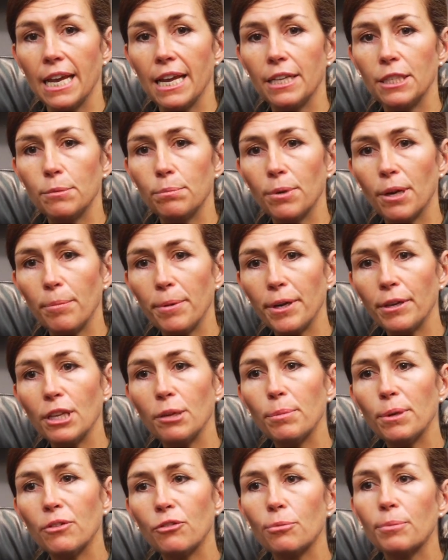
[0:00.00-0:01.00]
it's primarily
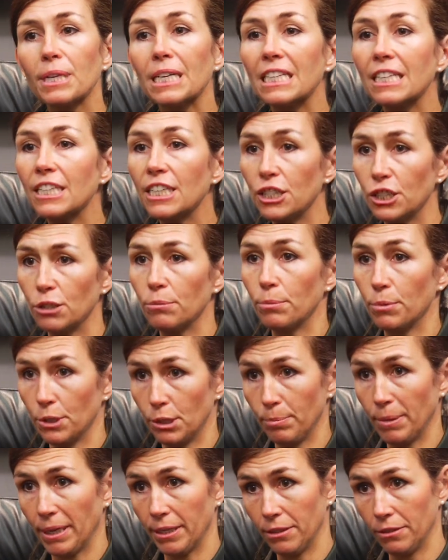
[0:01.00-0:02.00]
been from a clinician
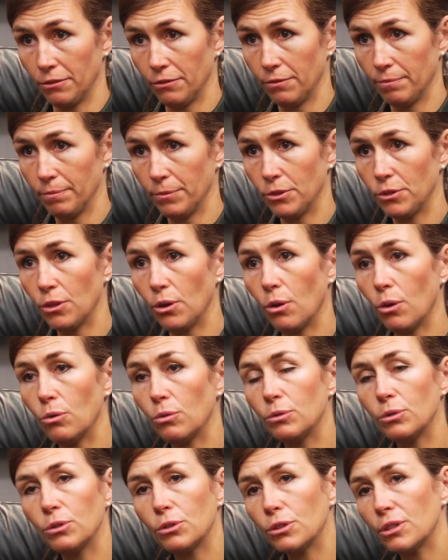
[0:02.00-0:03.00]
perspective.
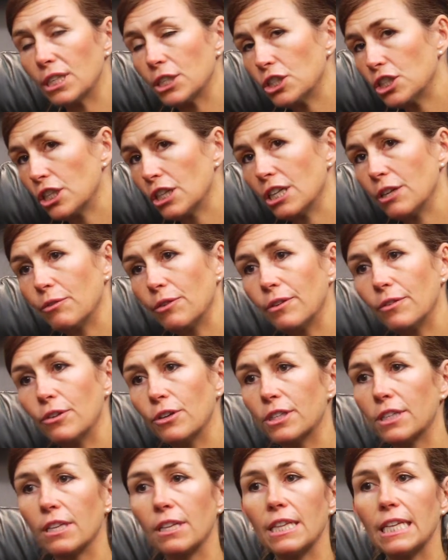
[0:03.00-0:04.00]
So traditionally we've
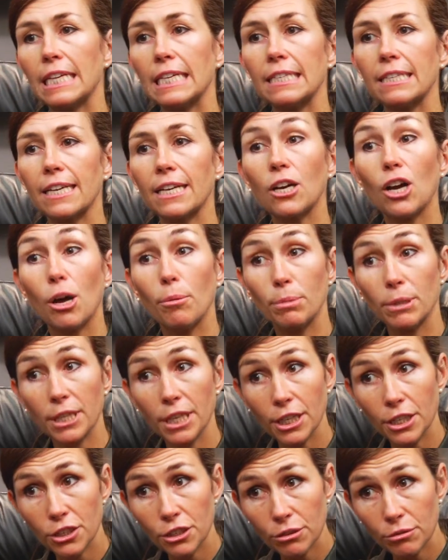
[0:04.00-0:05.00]
looked at things like
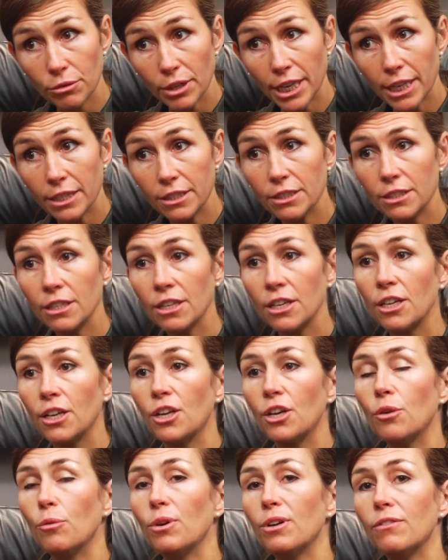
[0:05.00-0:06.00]
complication rates,
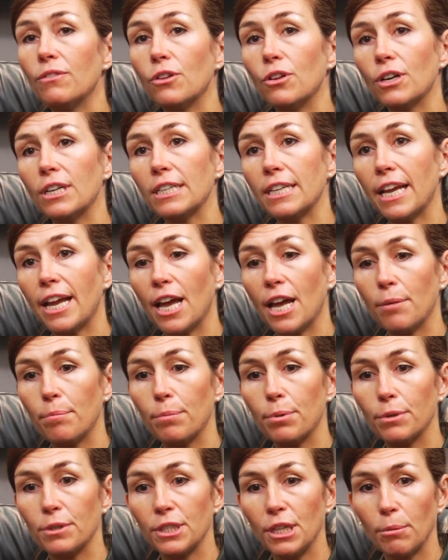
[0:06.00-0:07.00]
we've looked at
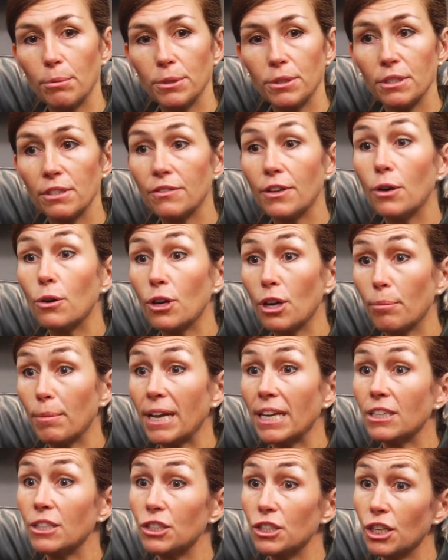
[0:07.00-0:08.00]
perceptions of outcome
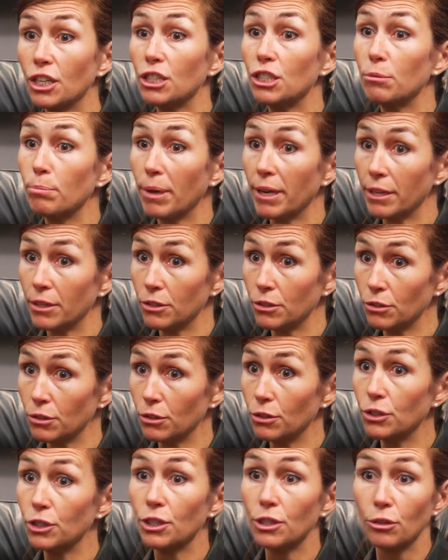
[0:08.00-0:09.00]
as judged by a
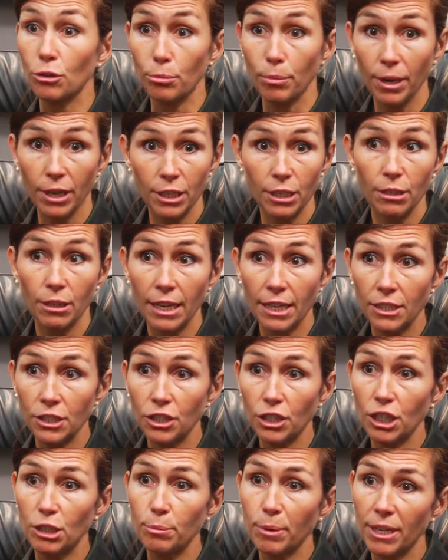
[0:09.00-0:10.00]
surgeon or as
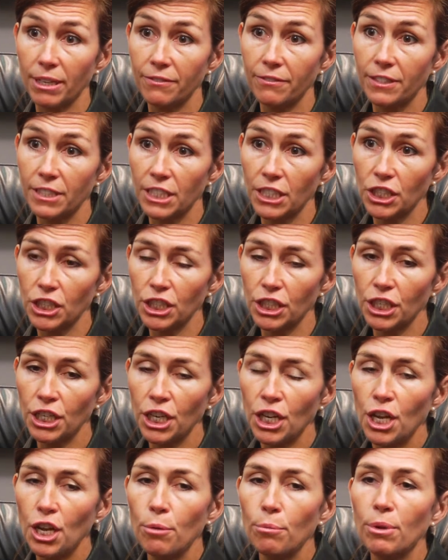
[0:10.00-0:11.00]
judged by a physician,
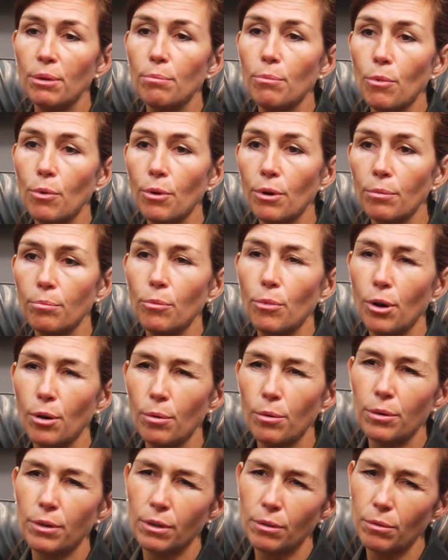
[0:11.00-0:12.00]
but more and
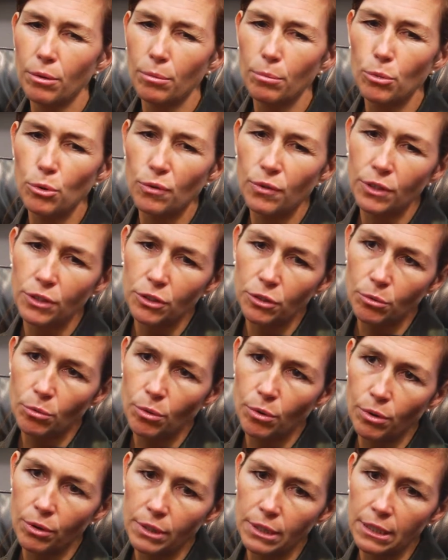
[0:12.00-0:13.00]
more we're moving
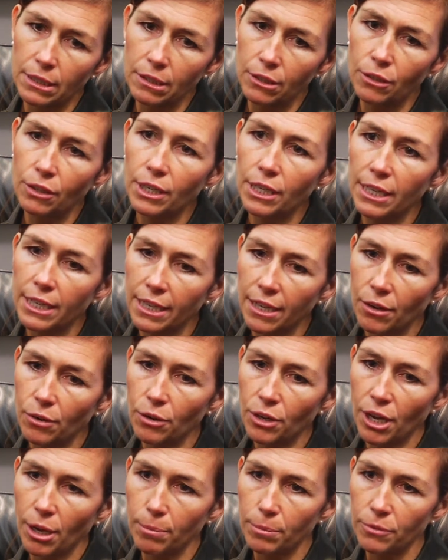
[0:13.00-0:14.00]
towards looking at
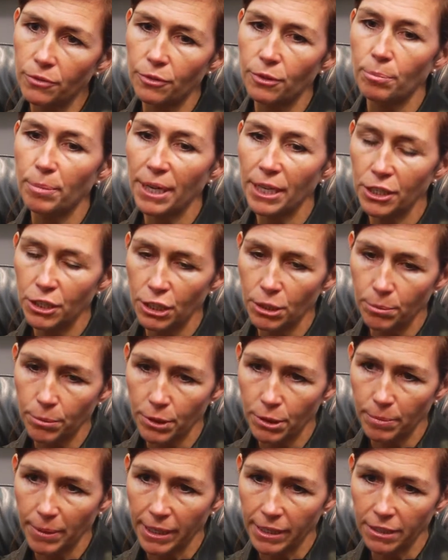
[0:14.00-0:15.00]
outcomes from the patient's
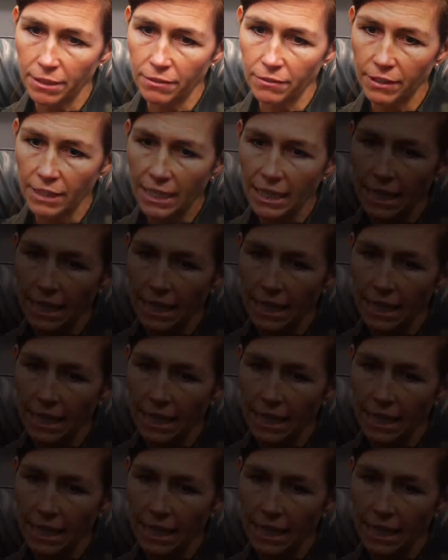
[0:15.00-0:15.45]
perspective.